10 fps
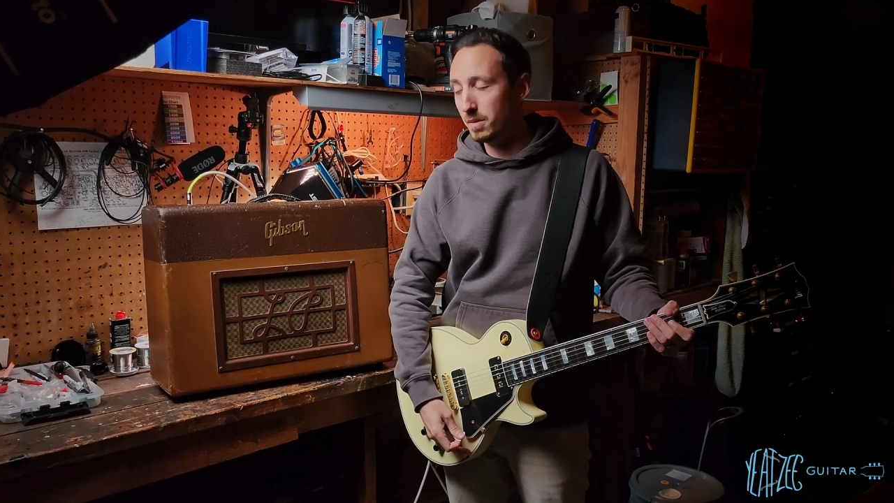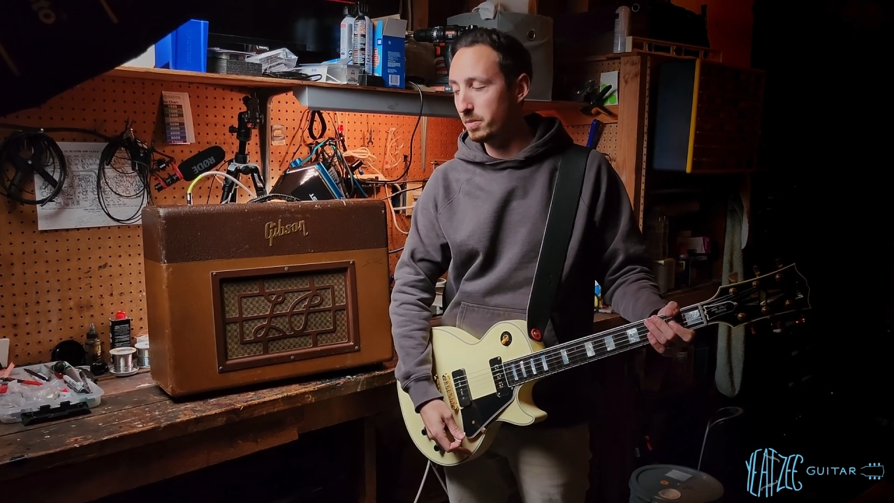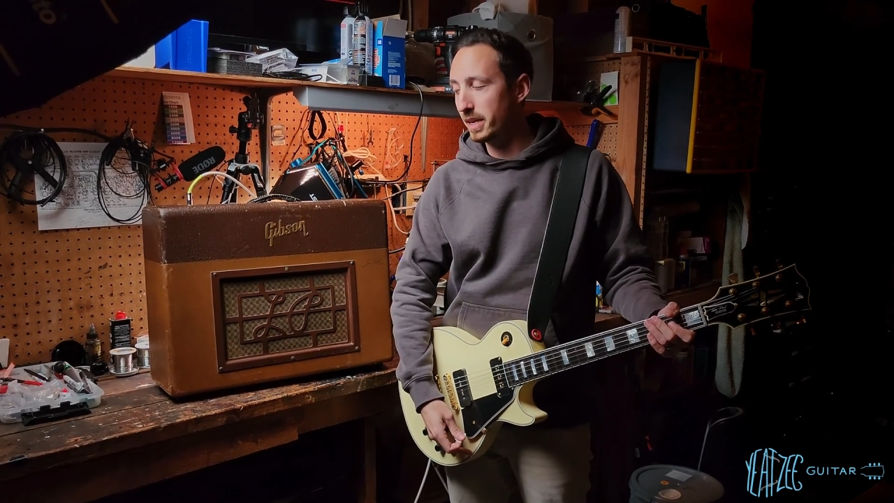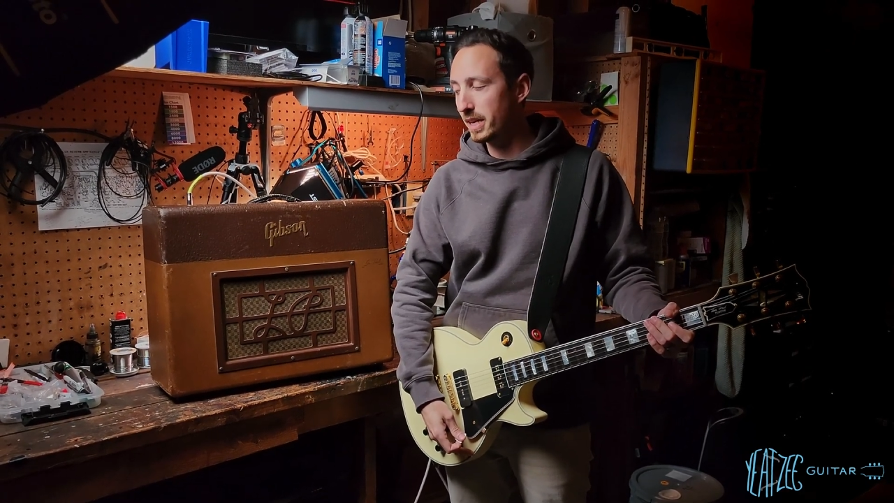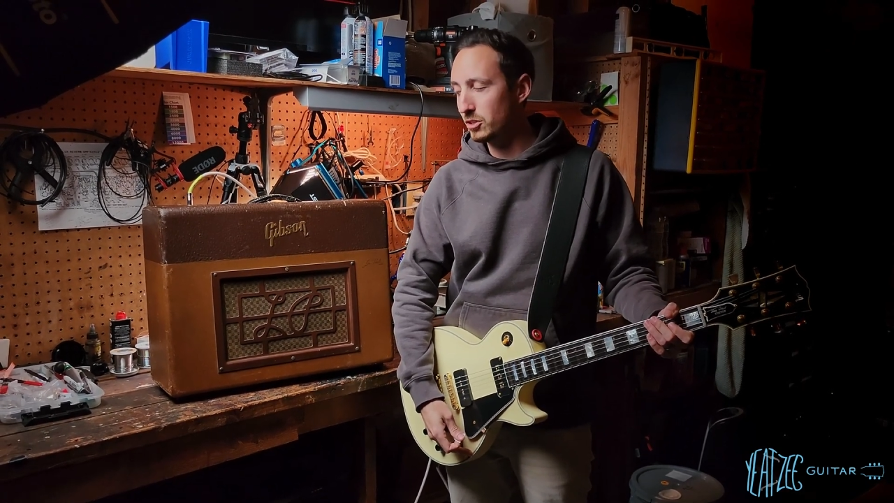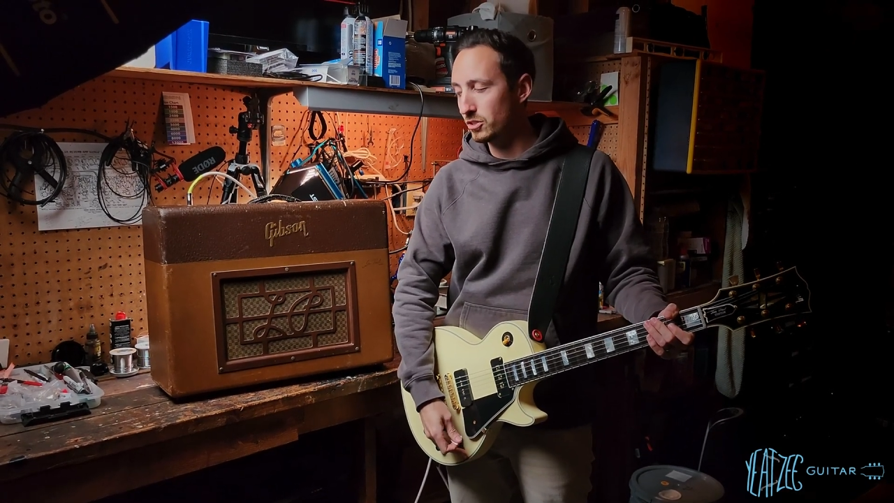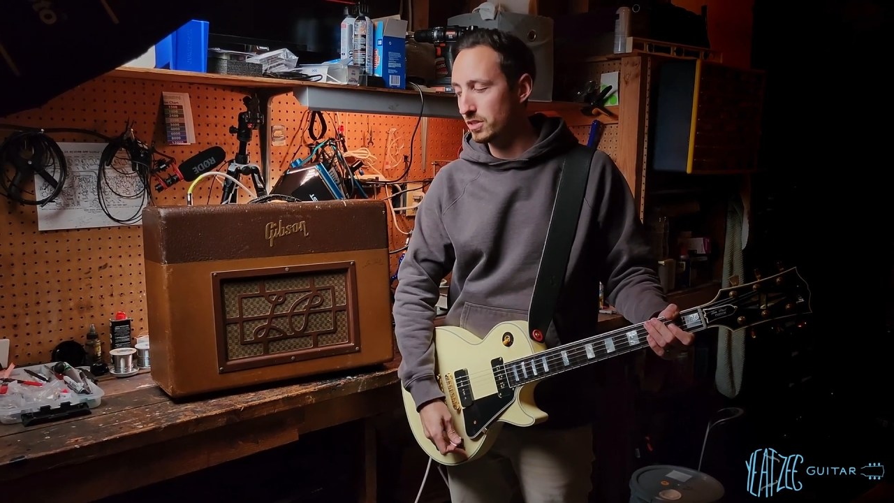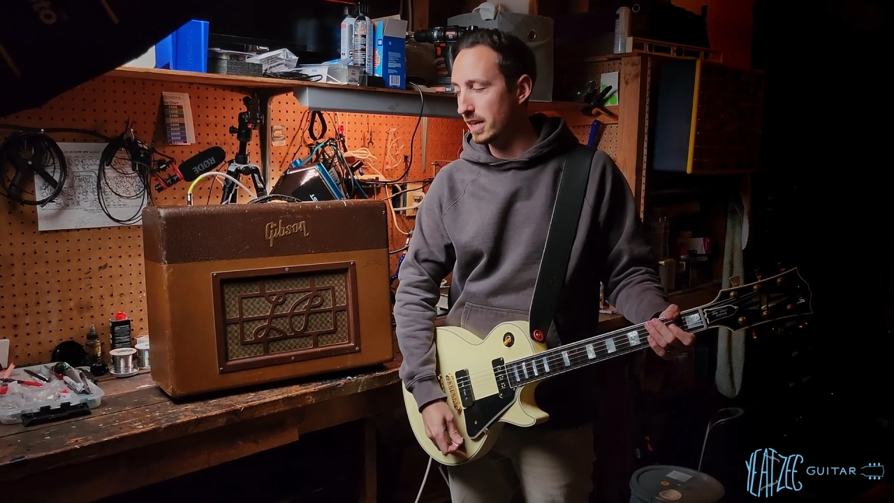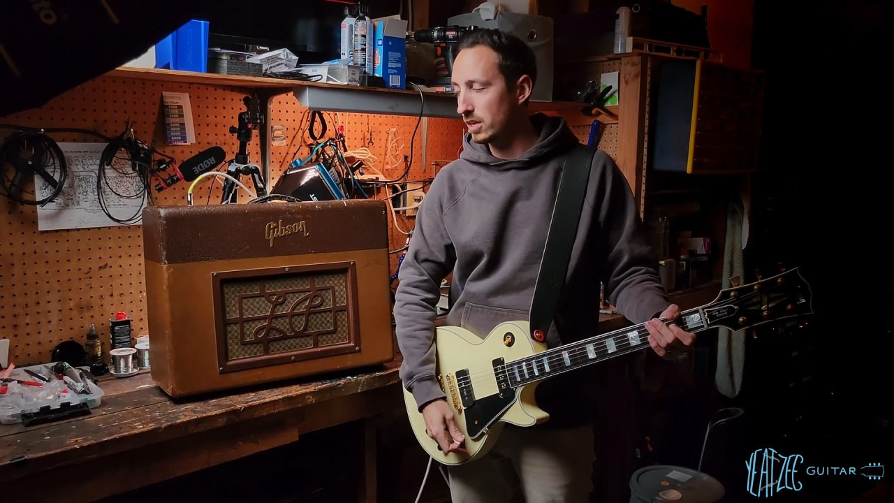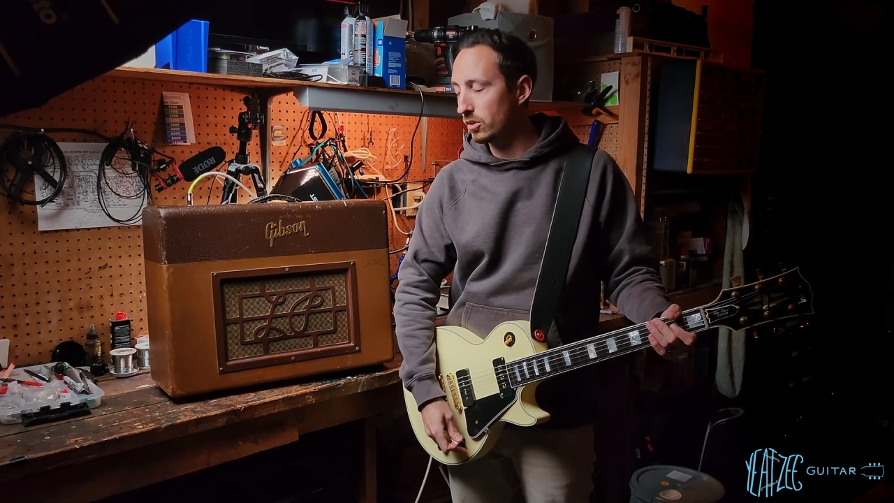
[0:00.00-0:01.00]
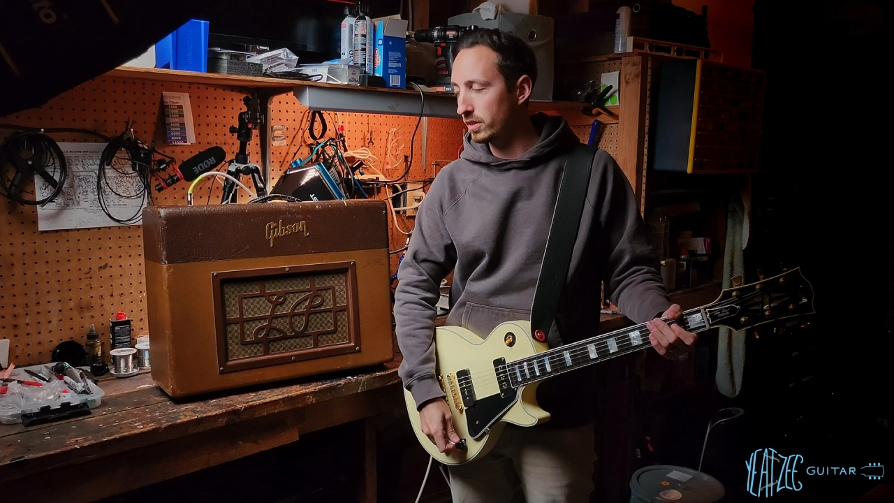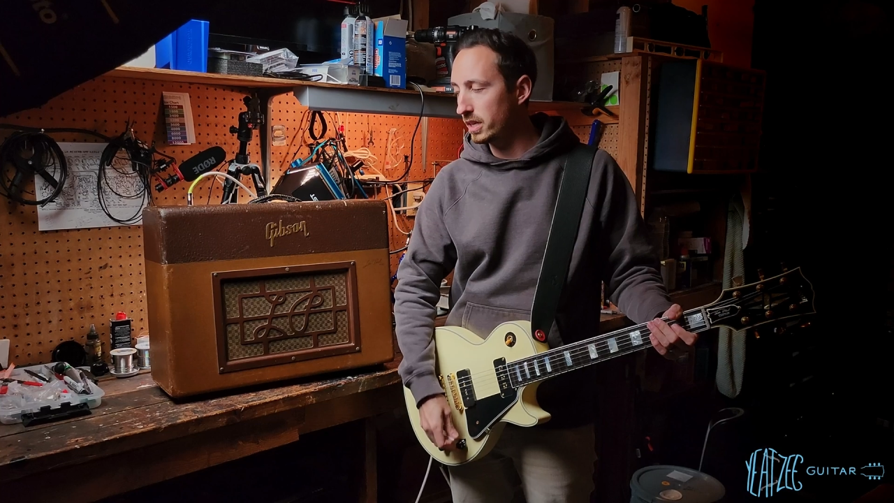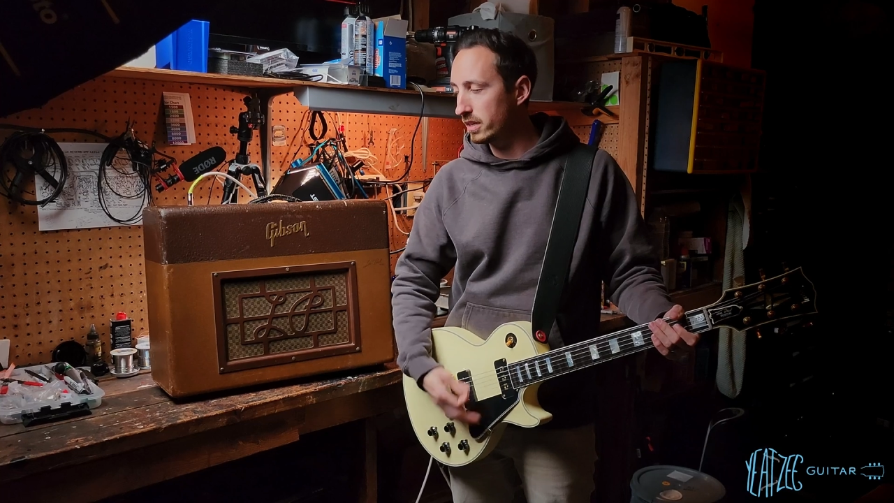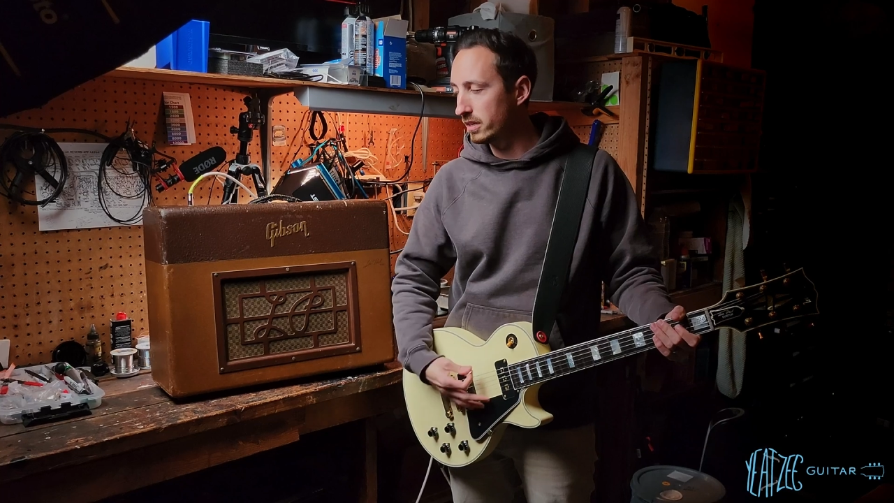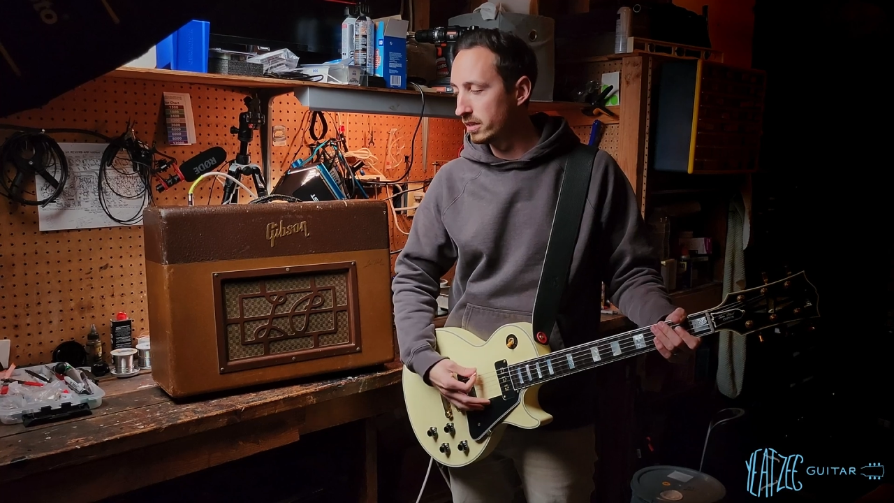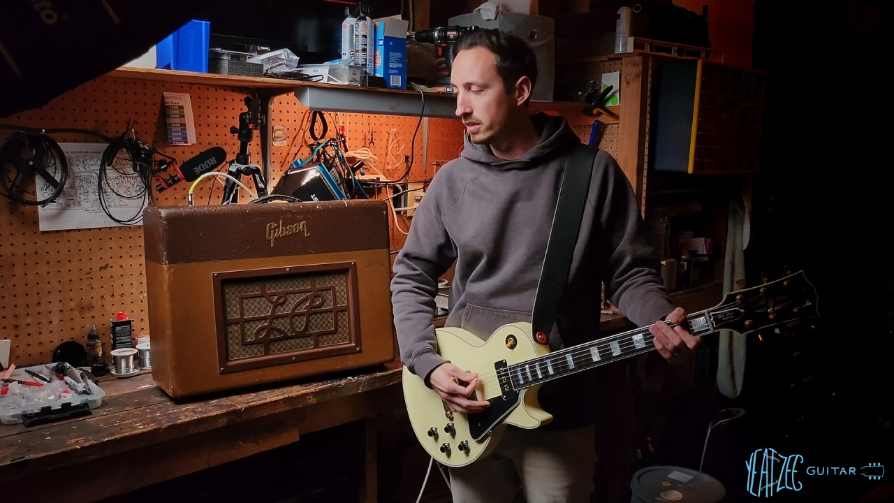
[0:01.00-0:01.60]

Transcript: but it's just not healthy.